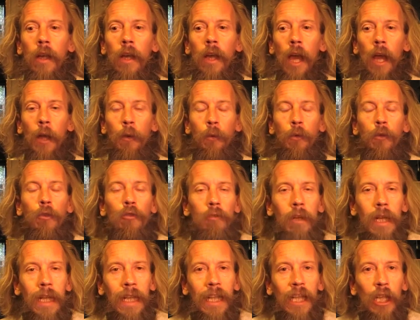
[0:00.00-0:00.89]
And it was a
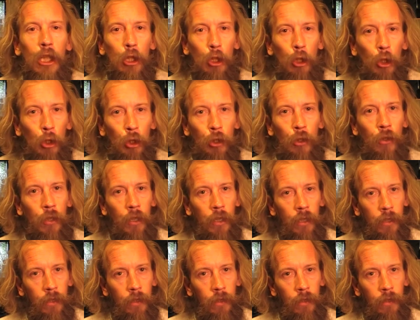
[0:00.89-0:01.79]
really good
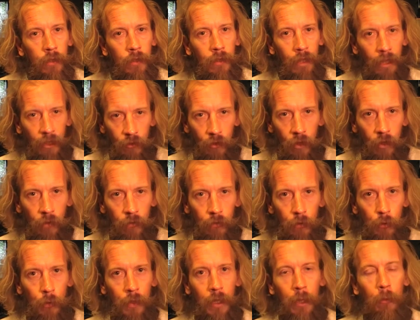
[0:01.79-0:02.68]
deja
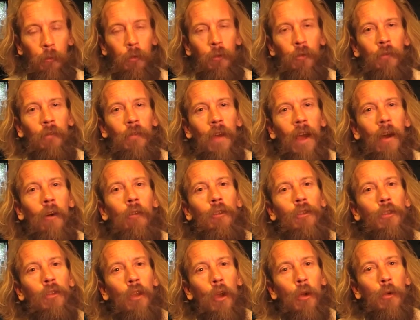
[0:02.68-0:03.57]
vu. It felt
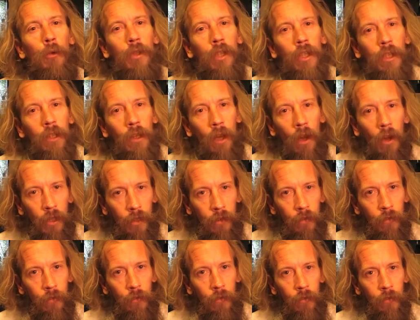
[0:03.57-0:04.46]
so
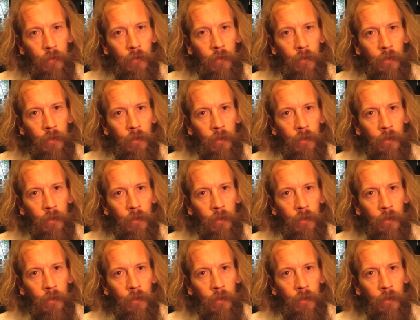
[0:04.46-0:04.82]
nice.